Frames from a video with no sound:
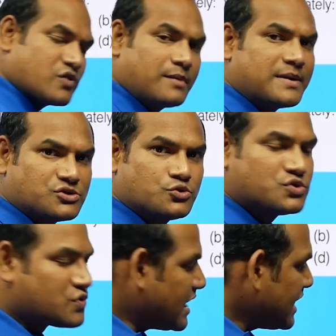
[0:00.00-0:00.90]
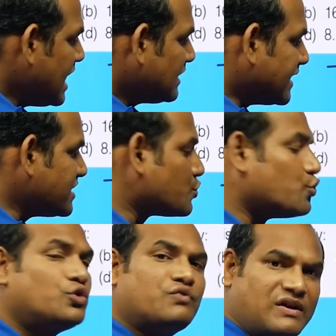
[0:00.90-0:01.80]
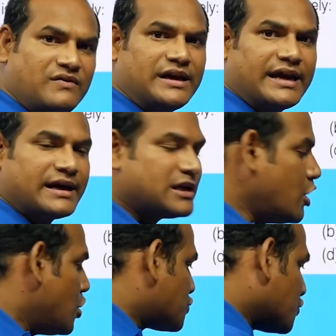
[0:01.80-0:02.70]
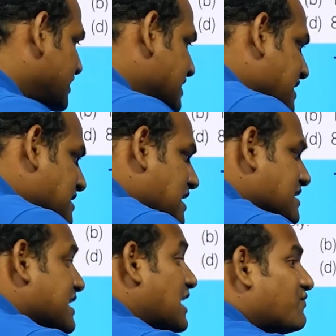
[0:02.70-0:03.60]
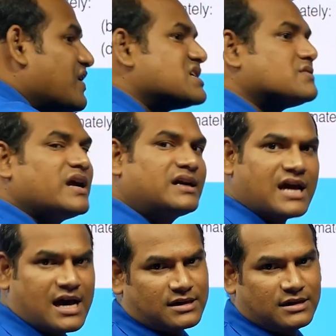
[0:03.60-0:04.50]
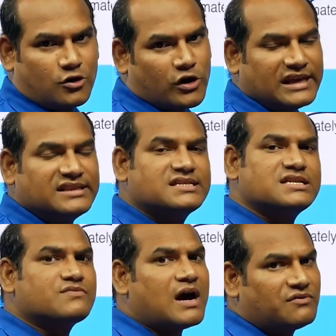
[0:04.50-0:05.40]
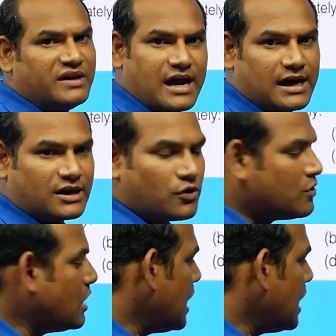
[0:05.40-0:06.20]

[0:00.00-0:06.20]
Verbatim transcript: square plus 2 square. That is root 5 we will get. So this is the surface vector. Okay, this is what we got now.